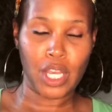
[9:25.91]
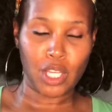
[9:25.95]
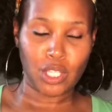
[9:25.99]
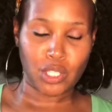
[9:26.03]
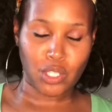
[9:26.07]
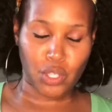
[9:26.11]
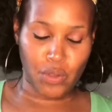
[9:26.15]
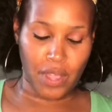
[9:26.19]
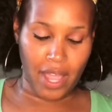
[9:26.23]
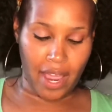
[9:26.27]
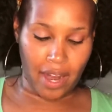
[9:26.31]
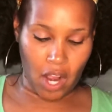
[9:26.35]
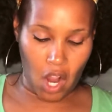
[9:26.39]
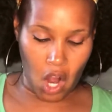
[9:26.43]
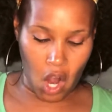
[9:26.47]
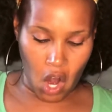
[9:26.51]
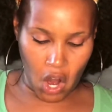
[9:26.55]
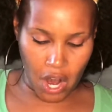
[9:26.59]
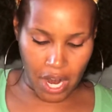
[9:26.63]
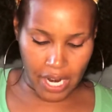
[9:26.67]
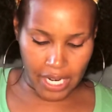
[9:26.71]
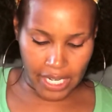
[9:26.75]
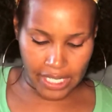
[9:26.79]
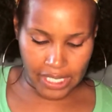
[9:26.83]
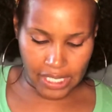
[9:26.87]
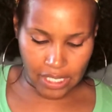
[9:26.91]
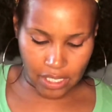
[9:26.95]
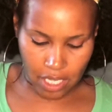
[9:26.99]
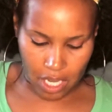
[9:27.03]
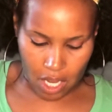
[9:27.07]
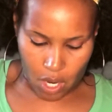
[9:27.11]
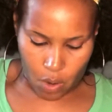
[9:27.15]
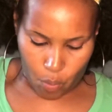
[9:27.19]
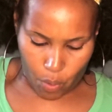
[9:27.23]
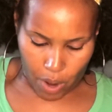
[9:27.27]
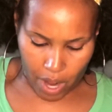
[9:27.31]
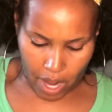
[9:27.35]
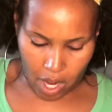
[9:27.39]
So you got a harness
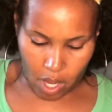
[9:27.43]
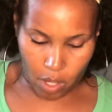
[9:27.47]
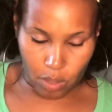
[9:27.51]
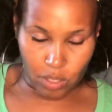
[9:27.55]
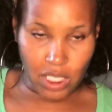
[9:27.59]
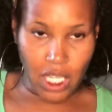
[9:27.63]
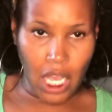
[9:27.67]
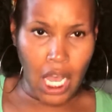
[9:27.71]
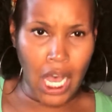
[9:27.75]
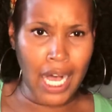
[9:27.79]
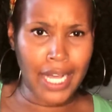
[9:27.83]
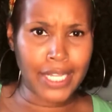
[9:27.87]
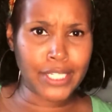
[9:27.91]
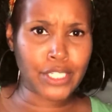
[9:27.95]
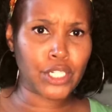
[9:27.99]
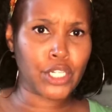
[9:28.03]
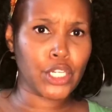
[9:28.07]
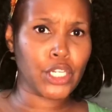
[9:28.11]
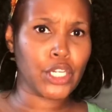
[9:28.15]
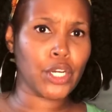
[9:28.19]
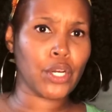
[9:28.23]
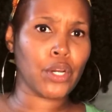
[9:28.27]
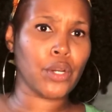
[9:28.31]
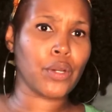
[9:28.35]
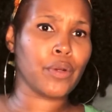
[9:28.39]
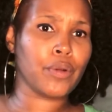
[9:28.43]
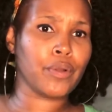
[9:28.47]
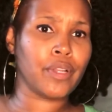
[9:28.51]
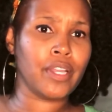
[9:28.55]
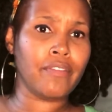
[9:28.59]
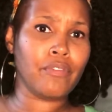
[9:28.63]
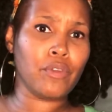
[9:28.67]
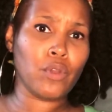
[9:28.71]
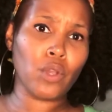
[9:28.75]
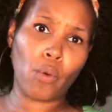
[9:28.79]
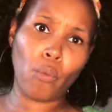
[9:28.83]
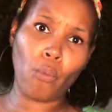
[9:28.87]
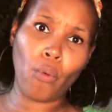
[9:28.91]
where it goes under your, if
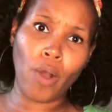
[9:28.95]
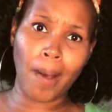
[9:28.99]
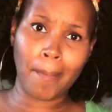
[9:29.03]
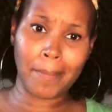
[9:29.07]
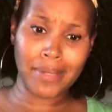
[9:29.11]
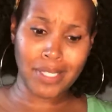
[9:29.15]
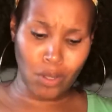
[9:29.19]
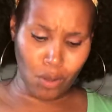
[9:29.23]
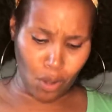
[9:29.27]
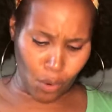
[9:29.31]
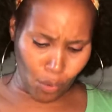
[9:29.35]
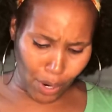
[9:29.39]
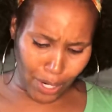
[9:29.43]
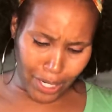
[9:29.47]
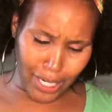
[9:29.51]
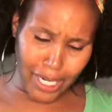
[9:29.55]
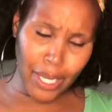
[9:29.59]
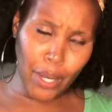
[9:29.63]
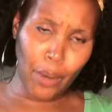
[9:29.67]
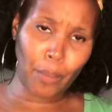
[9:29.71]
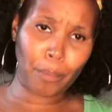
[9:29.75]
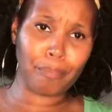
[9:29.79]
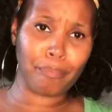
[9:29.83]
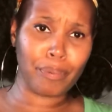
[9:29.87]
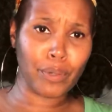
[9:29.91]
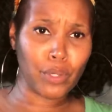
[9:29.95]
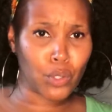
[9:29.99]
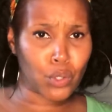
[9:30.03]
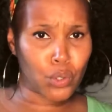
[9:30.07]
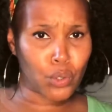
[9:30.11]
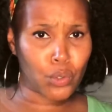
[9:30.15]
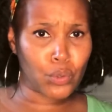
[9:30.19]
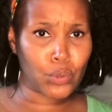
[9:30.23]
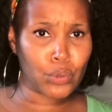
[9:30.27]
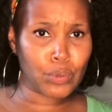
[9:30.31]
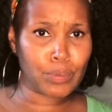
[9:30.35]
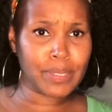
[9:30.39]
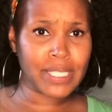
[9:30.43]
you're a woman, it's gonna go under your
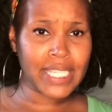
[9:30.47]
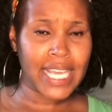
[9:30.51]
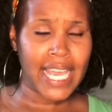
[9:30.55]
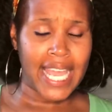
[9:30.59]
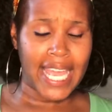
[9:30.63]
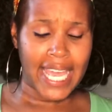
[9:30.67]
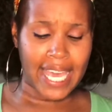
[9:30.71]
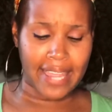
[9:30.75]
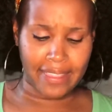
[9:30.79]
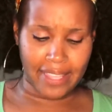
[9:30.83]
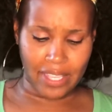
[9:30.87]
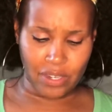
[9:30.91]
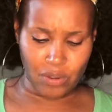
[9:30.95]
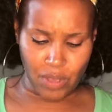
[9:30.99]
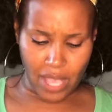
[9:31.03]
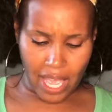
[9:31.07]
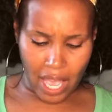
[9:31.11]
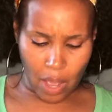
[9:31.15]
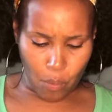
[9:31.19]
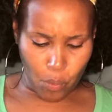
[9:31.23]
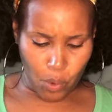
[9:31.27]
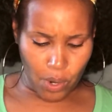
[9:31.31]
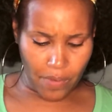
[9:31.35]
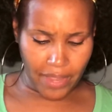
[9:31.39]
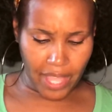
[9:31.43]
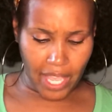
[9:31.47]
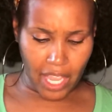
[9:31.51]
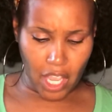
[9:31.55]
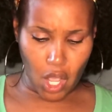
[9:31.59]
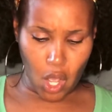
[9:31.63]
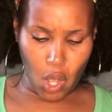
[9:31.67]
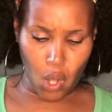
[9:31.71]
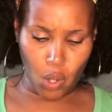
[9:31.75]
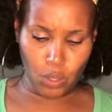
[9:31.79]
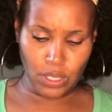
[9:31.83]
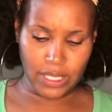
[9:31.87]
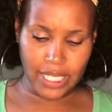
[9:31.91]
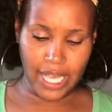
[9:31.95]
boobs, and then you got one that
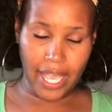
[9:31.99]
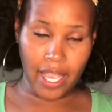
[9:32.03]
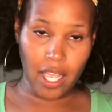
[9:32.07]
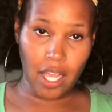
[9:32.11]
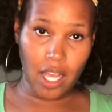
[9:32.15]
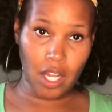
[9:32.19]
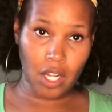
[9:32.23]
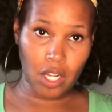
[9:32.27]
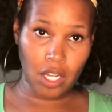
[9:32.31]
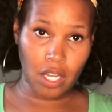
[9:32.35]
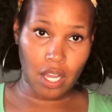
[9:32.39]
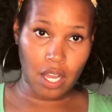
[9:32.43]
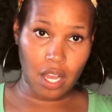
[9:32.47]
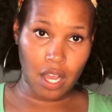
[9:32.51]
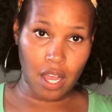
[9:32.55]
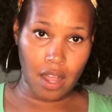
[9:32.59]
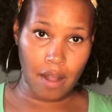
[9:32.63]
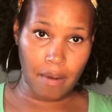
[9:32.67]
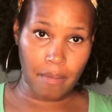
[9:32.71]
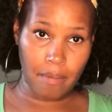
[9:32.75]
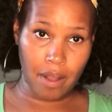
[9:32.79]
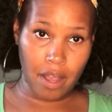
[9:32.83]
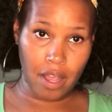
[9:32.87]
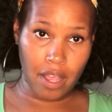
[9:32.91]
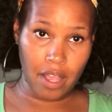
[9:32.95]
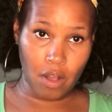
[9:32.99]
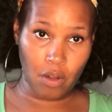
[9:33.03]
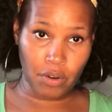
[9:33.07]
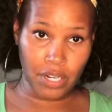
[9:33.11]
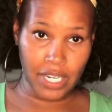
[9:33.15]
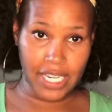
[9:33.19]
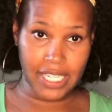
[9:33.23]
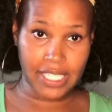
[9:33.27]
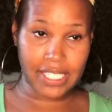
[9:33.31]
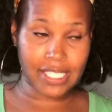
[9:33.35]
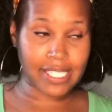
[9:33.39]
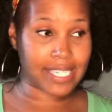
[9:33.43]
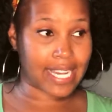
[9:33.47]
goes like on
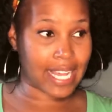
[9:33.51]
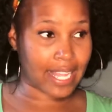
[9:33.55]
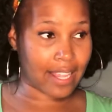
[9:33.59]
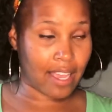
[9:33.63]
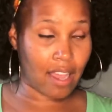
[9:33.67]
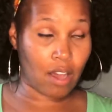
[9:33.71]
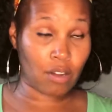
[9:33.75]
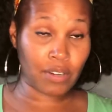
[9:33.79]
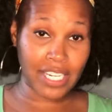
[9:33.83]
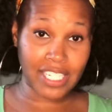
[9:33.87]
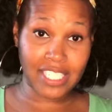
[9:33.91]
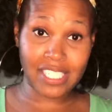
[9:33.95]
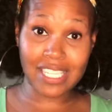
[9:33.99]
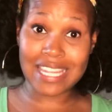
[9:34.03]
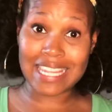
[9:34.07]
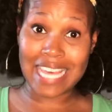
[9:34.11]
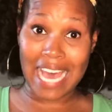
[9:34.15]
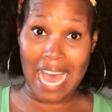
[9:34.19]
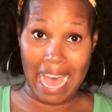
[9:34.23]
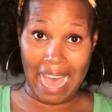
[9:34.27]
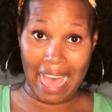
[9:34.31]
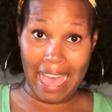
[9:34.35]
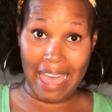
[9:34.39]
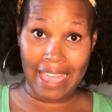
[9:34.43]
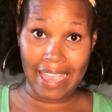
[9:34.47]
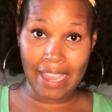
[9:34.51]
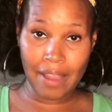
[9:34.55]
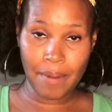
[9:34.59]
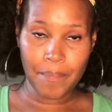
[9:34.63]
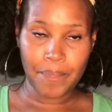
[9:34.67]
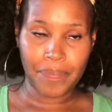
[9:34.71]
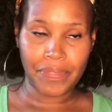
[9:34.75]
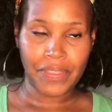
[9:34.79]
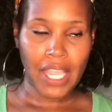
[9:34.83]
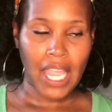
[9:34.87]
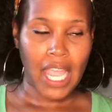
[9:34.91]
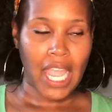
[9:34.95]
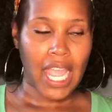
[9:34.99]
each thigh.
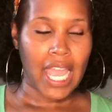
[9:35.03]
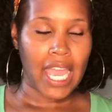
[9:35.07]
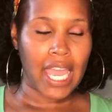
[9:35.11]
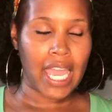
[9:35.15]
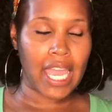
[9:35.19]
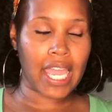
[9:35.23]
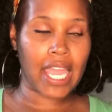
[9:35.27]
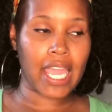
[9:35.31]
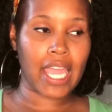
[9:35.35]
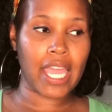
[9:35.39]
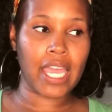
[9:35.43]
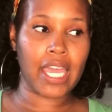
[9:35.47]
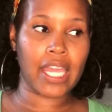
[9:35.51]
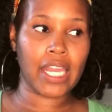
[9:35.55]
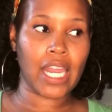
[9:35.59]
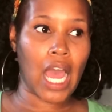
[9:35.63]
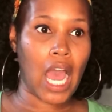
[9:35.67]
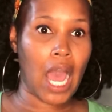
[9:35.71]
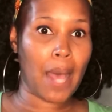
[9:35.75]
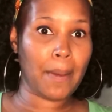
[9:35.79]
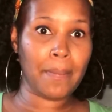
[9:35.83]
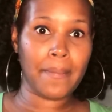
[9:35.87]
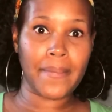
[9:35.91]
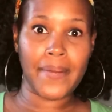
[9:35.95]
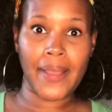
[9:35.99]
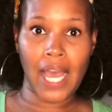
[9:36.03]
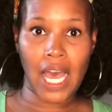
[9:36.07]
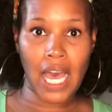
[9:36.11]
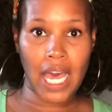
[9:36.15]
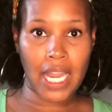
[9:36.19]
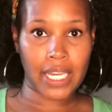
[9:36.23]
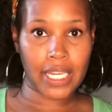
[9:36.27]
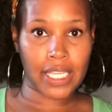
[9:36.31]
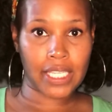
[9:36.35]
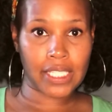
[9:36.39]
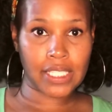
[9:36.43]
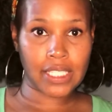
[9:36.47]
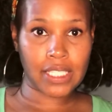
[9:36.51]
And I'll be
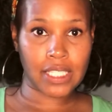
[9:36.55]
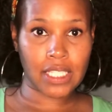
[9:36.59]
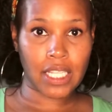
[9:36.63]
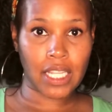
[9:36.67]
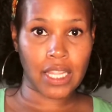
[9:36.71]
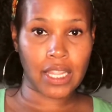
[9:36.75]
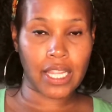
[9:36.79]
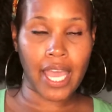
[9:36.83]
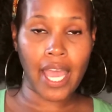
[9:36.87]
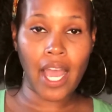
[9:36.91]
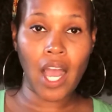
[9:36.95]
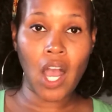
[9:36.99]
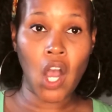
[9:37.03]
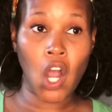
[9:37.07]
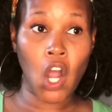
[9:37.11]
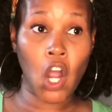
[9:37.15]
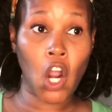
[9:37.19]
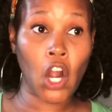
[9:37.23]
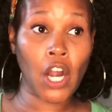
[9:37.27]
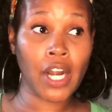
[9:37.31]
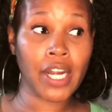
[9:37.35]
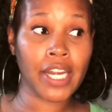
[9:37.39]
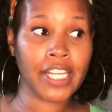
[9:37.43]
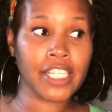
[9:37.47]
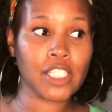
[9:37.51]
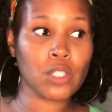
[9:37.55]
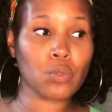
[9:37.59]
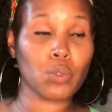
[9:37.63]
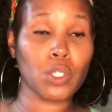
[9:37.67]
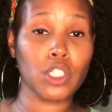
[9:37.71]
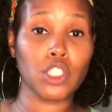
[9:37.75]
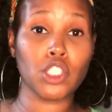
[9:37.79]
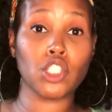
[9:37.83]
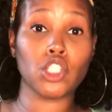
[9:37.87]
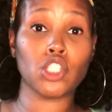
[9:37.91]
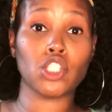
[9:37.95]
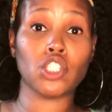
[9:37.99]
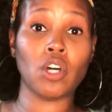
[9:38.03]
honest, that harness
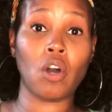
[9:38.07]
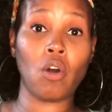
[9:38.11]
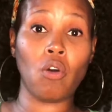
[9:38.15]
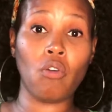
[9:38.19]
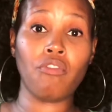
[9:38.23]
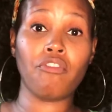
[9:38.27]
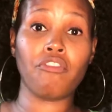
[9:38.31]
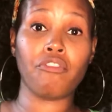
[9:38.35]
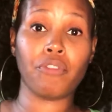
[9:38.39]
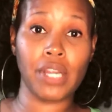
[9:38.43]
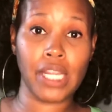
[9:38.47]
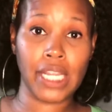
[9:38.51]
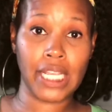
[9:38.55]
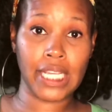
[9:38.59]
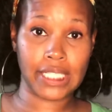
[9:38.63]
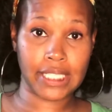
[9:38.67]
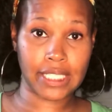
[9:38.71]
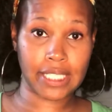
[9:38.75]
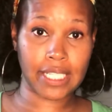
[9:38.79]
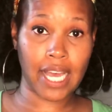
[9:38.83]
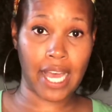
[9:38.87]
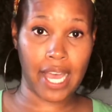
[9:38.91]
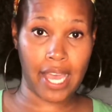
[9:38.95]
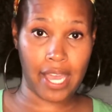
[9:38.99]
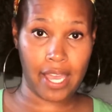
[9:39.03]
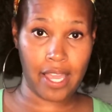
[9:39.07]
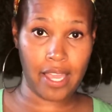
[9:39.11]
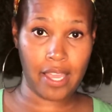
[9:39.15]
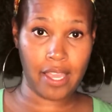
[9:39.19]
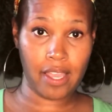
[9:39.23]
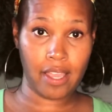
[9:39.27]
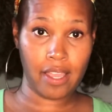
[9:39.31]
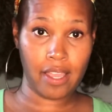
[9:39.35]
was so freaking tight.